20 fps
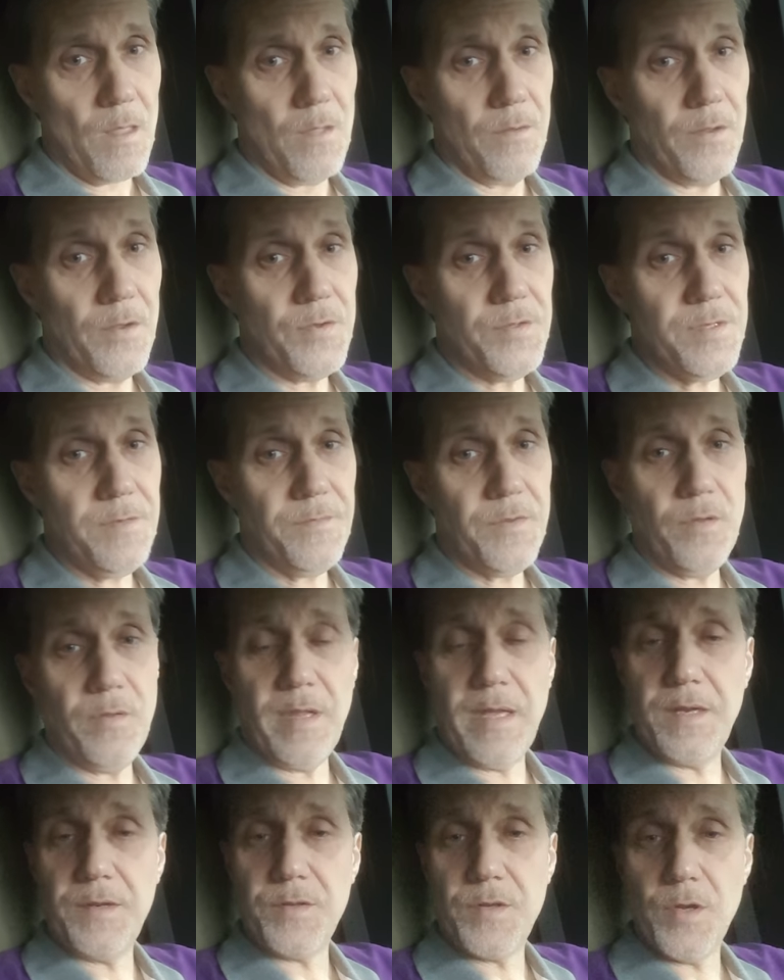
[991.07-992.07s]
Those of you
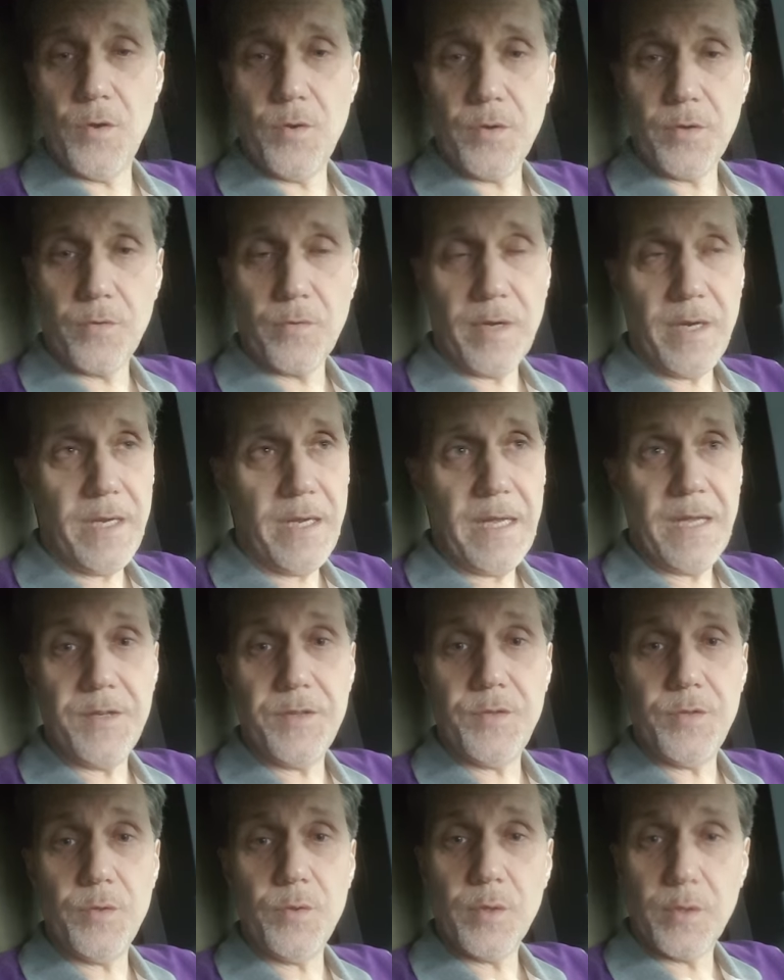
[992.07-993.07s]
that don't agree and
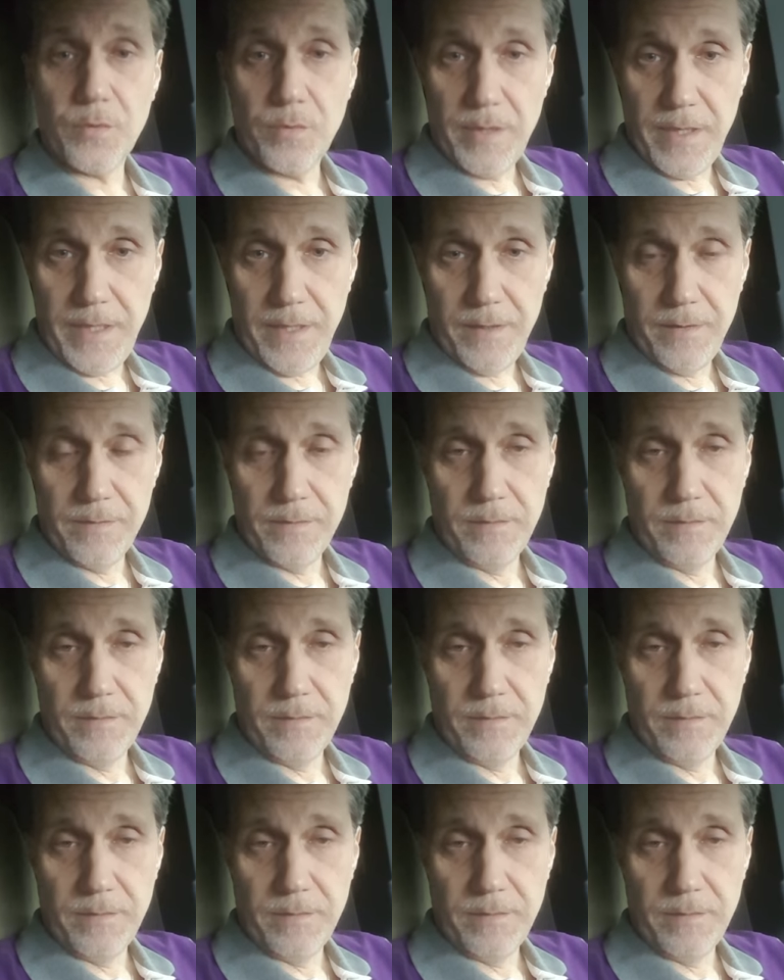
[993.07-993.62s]
do agree,